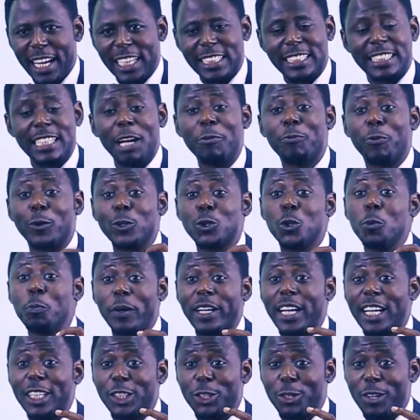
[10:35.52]
except for
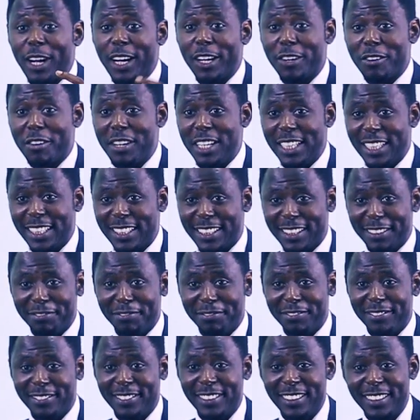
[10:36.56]
supernatural grace.
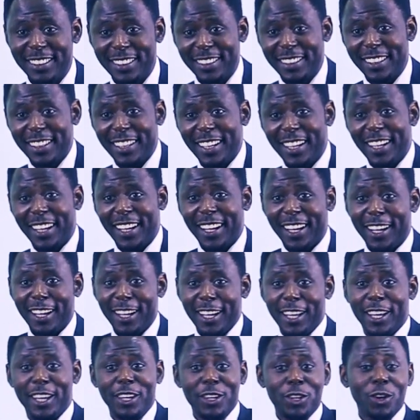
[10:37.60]

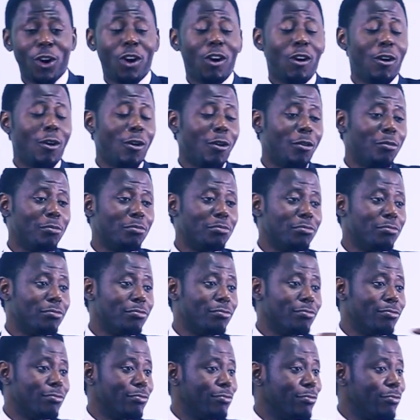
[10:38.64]
Your
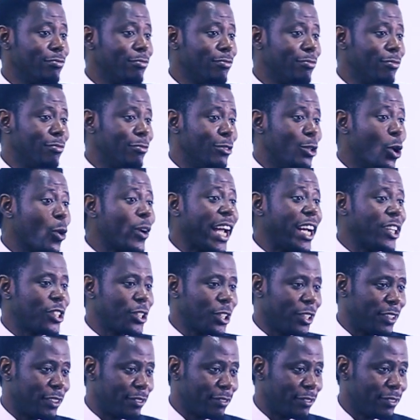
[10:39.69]

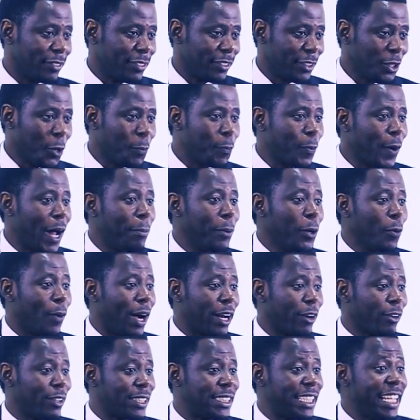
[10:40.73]
location, you probably
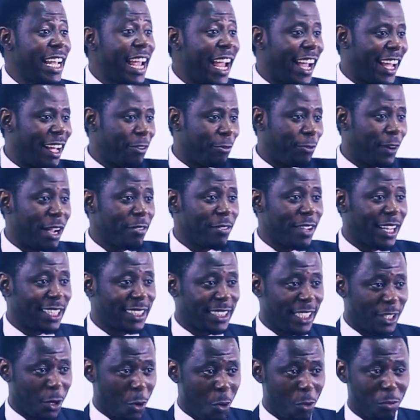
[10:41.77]
were not here five
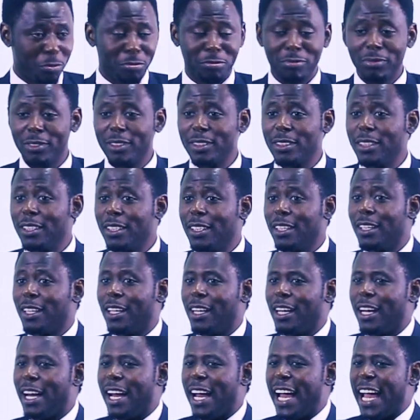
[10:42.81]
years ago.
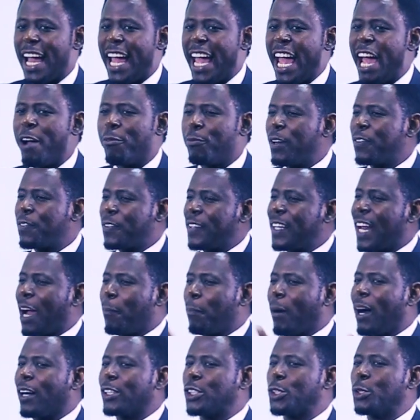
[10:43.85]
Everything
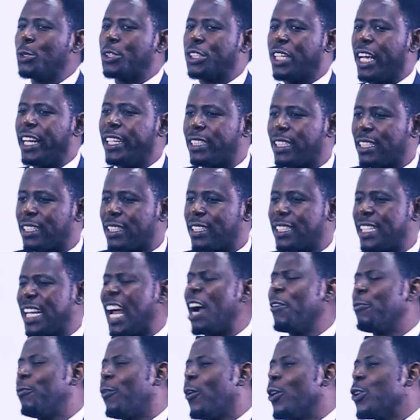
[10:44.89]
about you changes.
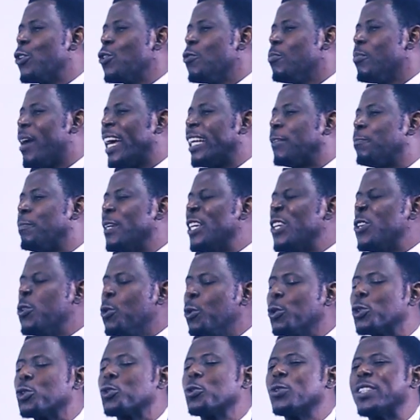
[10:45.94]
Therefore, you might be
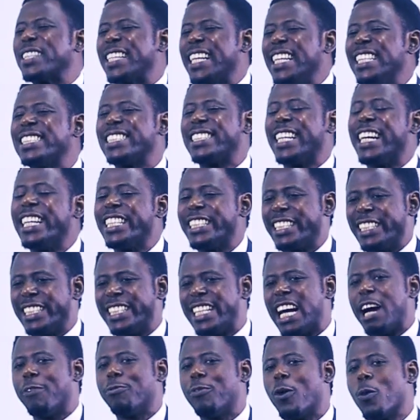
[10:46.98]
used to things
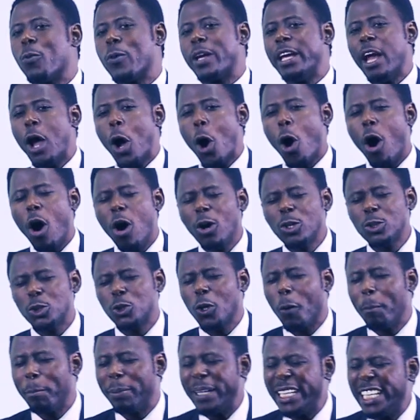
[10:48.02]
changing. Therefore, we
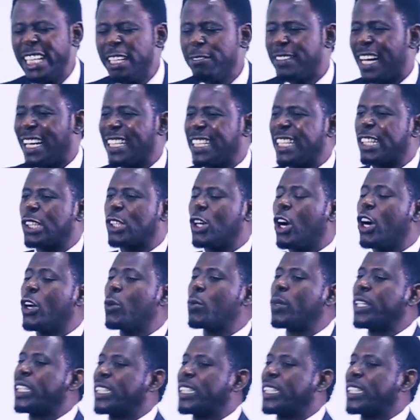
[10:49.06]
also believe that the God